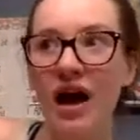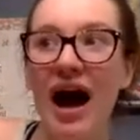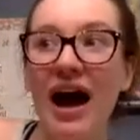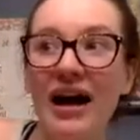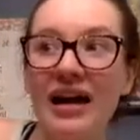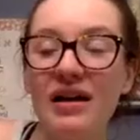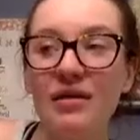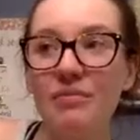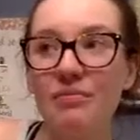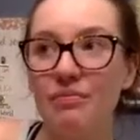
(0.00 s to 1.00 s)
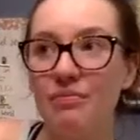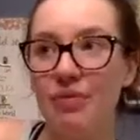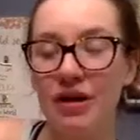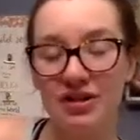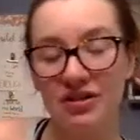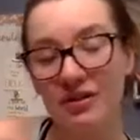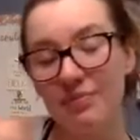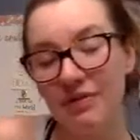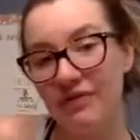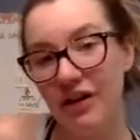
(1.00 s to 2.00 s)
I personally
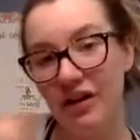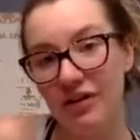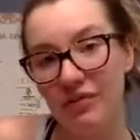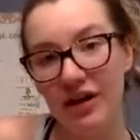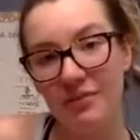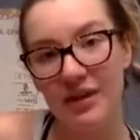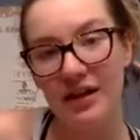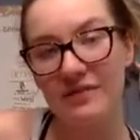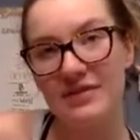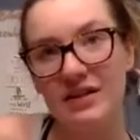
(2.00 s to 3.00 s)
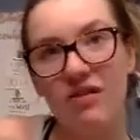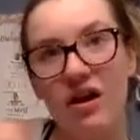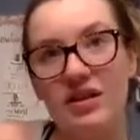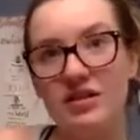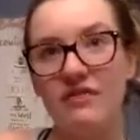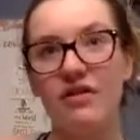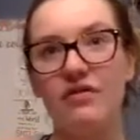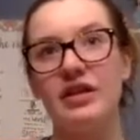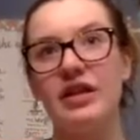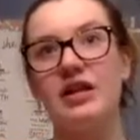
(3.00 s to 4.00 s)
prefer and recommend, I've sent a lot of stuff
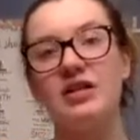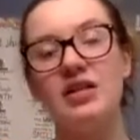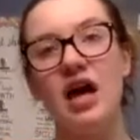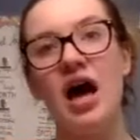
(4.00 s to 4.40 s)
over the years.